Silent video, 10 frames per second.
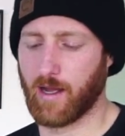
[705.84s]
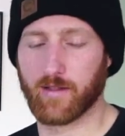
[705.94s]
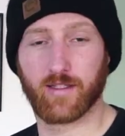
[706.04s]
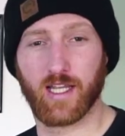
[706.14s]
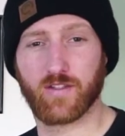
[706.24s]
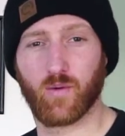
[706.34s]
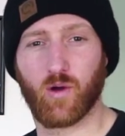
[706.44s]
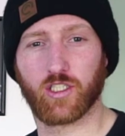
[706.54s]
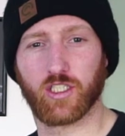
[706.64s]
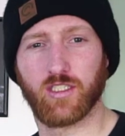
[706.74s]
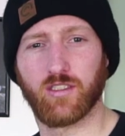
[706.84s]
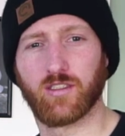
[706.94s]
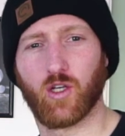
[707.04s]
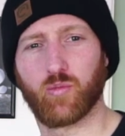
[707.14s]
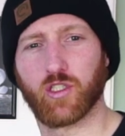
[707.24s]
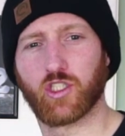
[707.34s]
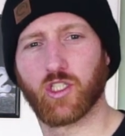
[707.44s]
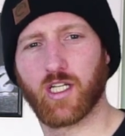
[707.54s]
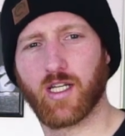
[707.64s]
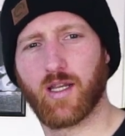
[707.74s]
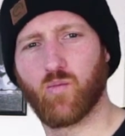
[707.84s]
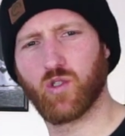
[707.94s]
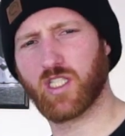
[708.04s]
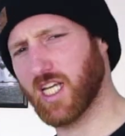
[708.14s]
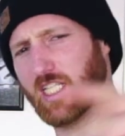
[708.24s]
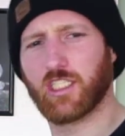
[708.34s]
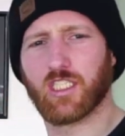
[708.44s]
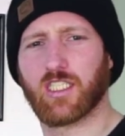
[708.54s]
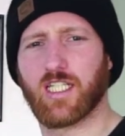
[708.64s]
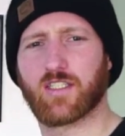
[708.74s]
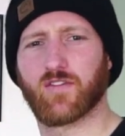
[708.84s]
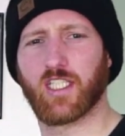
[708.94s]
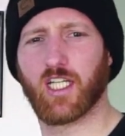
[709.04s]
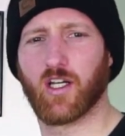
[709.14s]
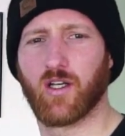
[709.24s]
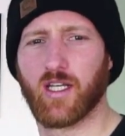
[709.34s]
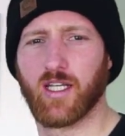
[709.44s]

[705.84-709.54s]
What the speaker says: Thanks for watching, hope you enjoyed it, and we'll catch you on the next video.